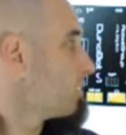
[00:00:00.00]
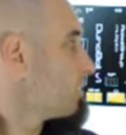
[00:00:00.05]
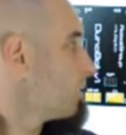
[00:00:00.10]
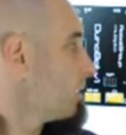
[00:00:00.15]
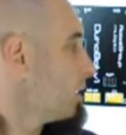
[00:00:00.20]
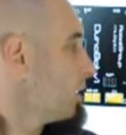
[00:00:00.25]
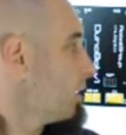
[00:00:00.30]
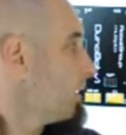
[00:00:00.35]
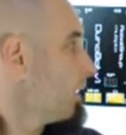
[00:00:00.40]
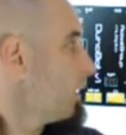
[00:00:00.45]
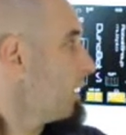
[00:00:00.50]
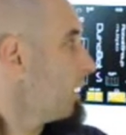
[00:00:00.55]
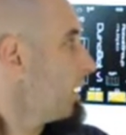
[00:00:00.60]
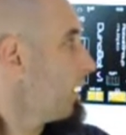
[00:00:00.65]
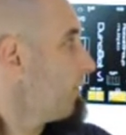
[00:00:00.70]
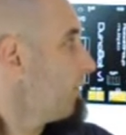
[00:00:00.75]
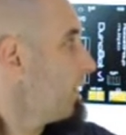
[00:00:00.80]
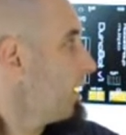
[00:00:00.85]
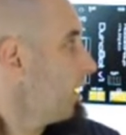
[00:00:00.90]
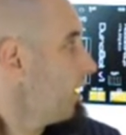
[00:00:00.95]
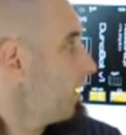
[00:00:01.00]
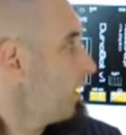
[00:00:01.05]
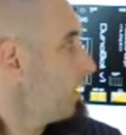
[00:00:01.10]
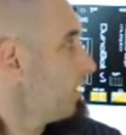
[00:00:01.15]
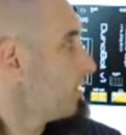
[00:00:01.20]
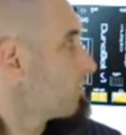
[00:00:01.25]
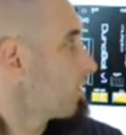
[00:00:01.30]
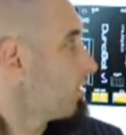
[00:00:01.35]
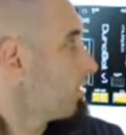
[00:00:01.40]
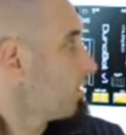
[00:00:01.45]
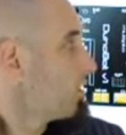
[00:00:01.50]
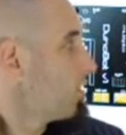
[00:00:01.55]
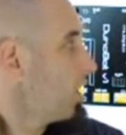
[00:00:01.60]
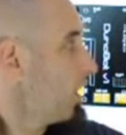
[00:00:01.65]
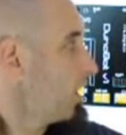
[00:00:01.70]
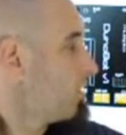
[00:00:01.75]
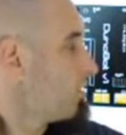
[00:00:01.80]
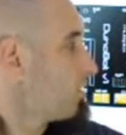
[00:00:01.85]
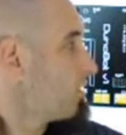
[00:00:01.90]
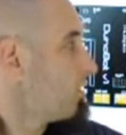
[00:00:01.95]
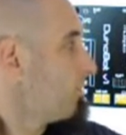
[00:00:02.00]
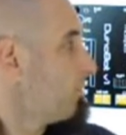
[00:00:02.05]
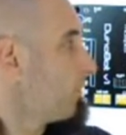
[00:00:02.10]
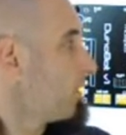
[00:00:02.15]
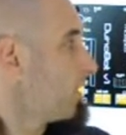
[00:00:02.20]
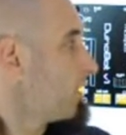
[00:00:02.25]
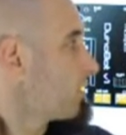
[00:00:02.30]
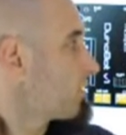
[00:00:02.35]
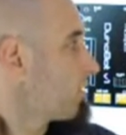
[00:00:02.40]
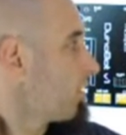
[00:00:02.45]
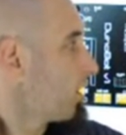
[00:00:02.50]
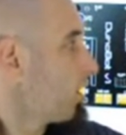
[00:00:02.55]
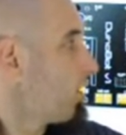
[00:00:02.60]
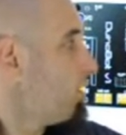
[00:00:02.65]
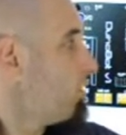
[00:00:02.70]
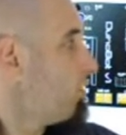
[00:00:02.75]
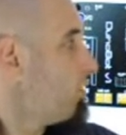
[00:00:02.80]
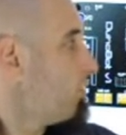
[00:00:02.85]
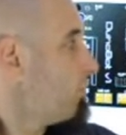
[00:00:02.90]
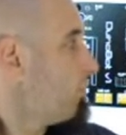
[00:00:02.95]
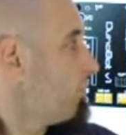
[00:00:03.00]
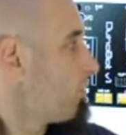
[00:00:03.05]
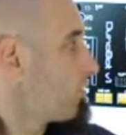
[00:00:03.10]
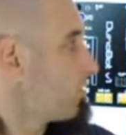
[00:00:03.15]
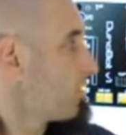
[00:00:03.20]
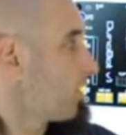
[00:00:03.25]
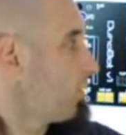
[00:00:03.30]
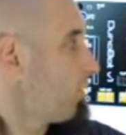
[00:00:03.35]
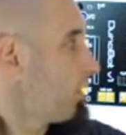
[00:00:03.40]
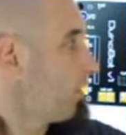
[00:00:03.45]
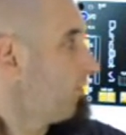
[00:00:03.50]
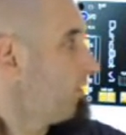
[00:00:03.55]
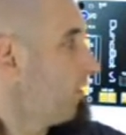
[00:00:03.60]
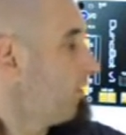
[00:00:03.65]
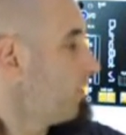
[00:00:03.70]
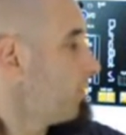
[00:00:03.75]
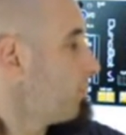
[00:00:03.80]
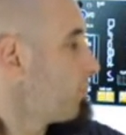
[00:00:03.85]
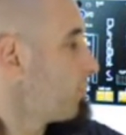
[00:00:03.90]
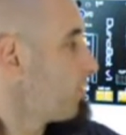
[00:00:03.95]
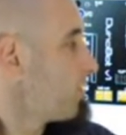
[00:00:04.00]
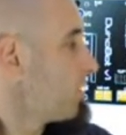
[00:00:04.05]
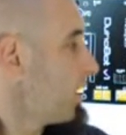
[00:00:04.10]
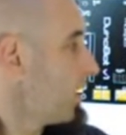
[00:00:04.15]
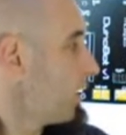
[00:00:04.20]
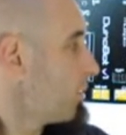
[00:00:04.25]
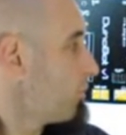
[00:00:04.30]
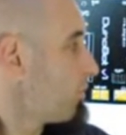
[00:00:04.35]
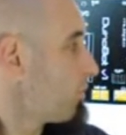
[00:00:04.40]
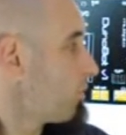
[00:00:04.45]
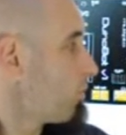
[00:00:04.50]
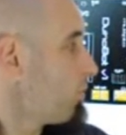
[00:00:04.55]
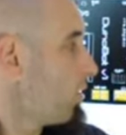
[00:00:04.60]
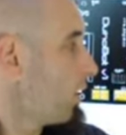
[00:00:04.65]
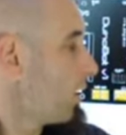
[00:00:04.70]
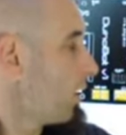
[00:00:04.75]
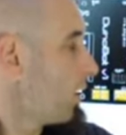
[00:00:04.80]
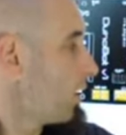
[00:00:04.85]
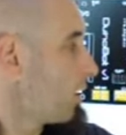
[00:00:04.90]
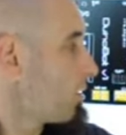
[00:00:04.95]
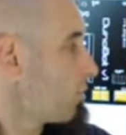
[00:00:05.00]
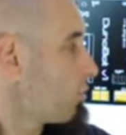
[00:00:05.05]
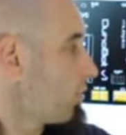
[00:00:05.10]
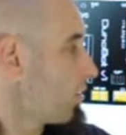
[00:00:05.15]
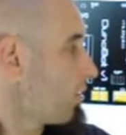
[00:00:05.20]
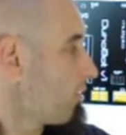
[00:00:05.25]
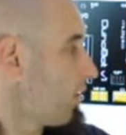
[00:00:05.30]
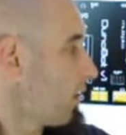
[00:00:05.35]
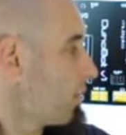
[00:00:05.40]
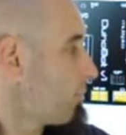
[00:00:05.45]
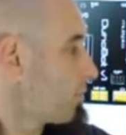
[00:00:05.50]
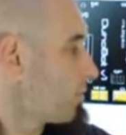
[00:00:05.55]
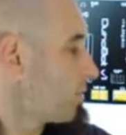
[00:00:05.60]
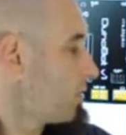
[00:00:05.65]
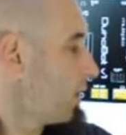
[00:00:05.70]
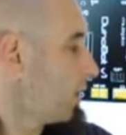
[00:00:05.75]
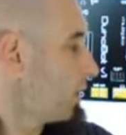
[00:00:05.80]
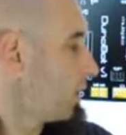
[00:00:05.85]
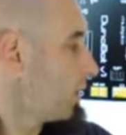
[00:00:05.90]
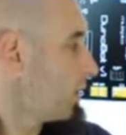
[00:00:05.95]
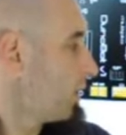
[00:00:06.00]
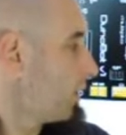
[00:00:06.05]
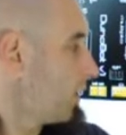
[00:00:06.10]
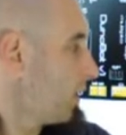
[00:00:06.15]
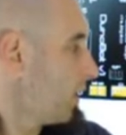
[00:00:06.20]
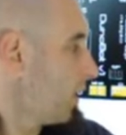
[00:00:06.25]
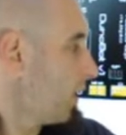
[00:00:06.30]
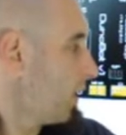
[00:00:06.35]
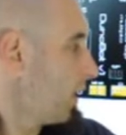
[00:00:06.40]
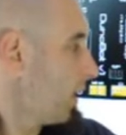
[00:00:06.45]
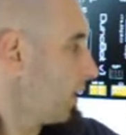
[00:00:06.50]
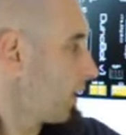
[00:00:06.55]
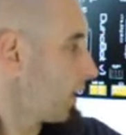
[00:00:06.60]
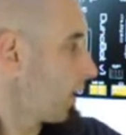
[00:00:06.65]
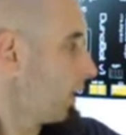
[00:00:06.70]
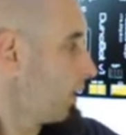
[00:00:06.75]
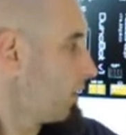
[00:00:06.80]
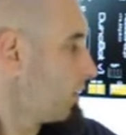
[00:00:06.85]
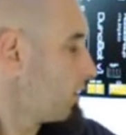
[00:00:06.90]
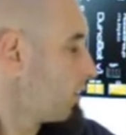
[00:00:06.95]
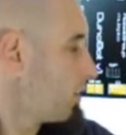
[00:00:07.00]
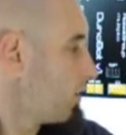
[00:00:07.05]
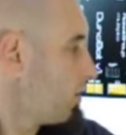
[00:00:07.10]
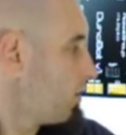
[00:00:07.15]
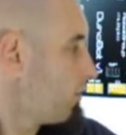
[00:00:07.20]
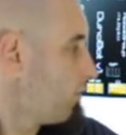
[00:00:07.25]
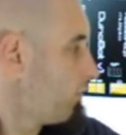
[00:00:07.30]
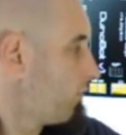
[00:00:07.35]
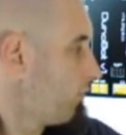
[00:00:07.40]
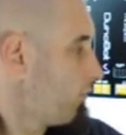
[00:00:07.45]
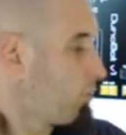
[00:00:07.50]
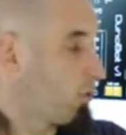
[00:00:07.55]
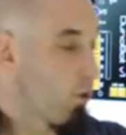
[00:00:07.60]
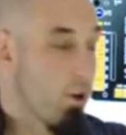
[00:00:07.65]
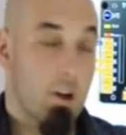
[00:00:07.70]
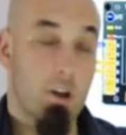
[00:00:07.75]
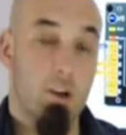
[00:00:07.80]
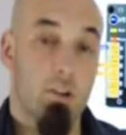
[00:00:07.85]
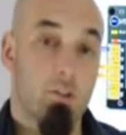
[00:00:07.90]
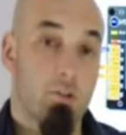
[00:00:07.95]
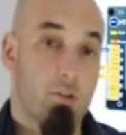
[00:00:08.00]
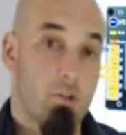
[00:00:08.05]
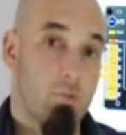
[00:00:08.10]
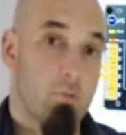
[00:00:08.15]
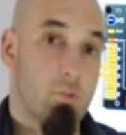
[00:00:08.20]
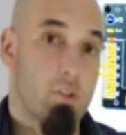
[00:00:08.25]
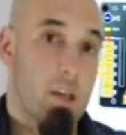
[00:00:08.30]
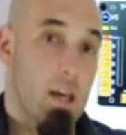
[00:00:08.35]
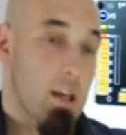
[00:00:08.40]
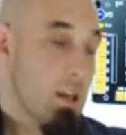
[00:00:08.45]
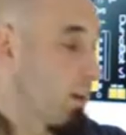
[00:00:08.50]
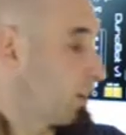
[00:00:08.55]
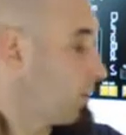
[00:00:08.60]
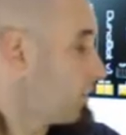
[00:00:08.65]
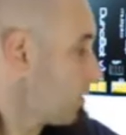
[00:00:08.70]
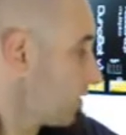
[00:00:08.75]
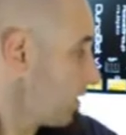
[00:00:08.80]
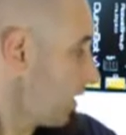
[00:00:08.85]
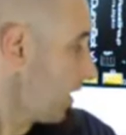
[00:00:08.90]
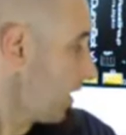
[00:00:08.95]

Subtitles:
And then it's going to change. It's going to go motor 0 at 50% and motor 1 at 25%. And again for 2 seconds.